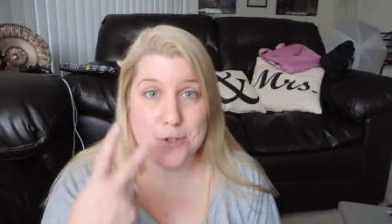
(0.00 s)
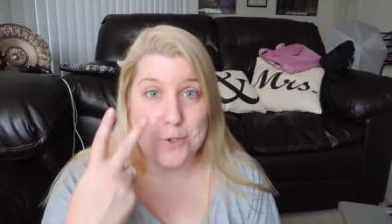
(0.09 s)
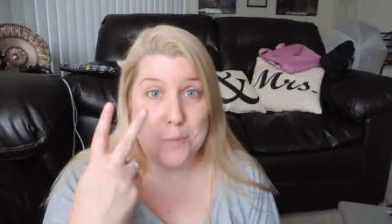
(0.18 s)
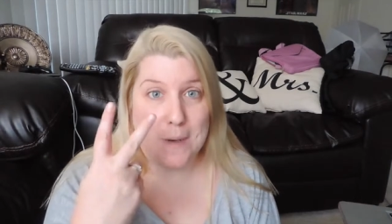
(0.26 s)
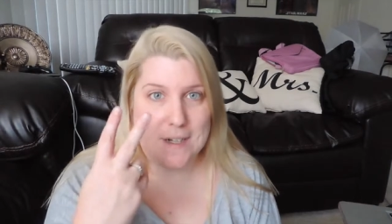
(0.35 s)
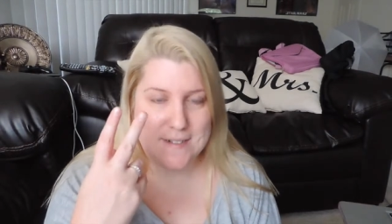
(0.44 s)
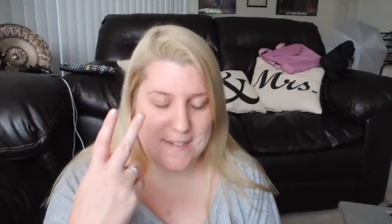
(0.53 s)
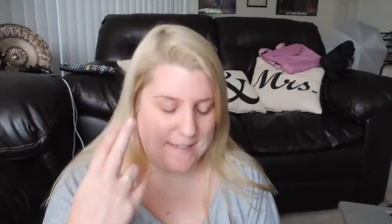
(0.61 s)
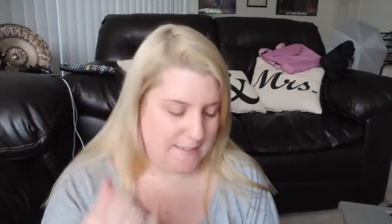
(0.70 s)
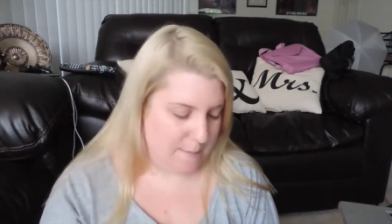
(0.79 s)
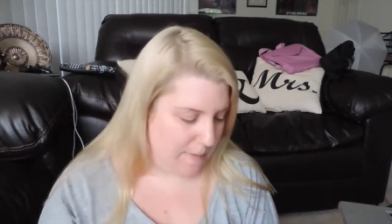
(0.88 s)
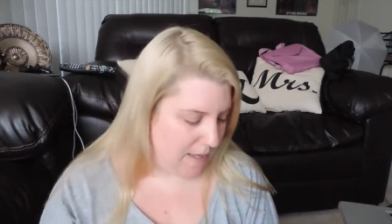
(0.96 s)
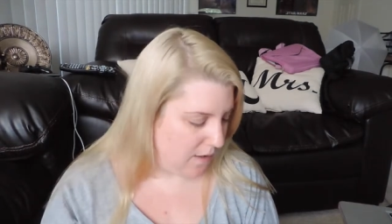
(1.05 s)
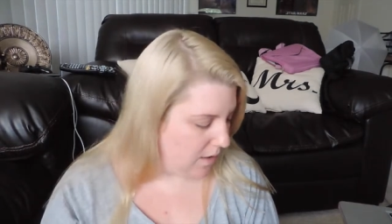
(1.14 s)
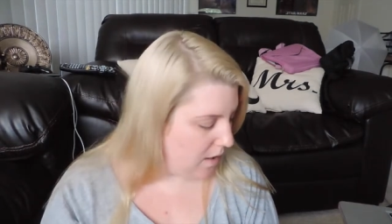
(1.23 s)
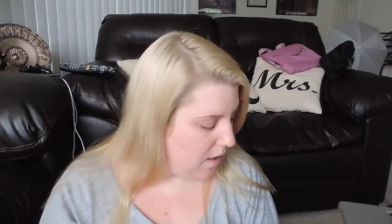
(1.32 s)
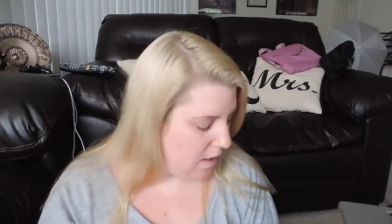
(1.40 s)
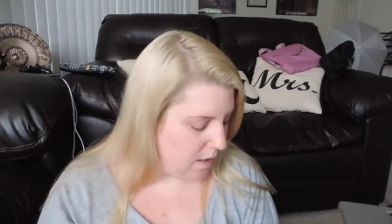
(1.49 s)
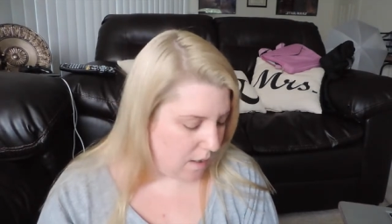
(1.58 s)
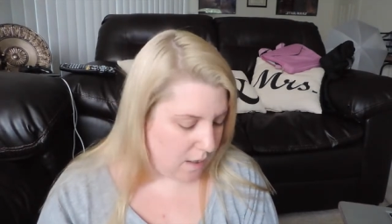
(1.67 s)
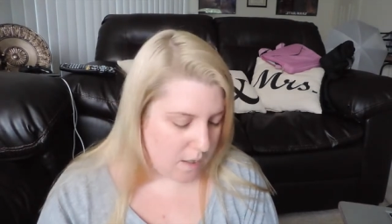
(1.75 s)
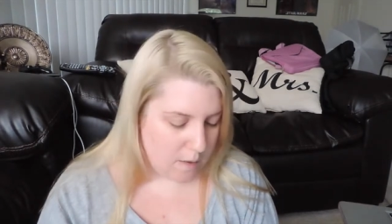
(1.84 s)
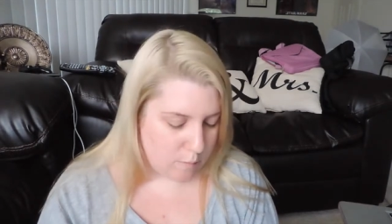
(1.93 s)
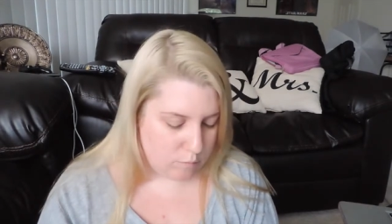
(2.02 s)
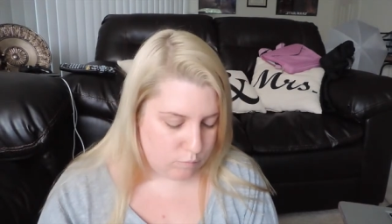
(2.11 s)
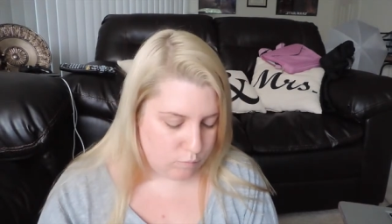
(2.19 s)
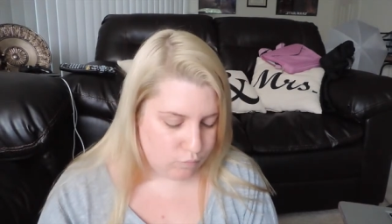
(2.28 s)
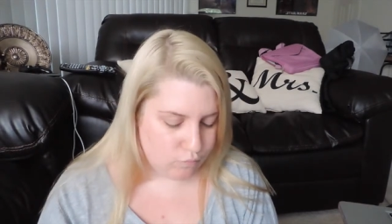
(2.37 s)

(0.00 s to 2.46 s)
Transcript: got two boxes in the mail. Um,